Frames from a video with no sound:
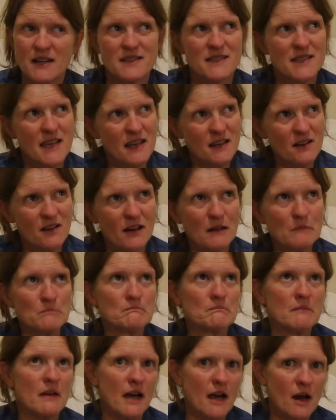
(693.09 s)
Say, look,
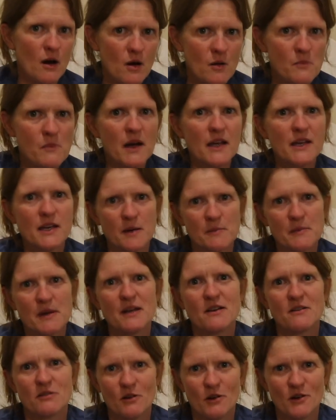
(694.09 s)
how am I coming
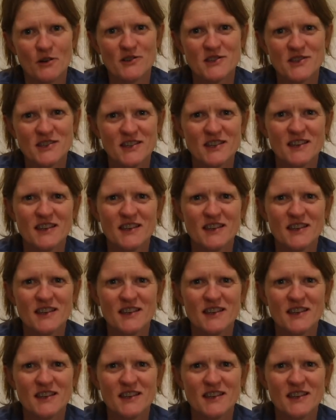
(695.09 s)
across?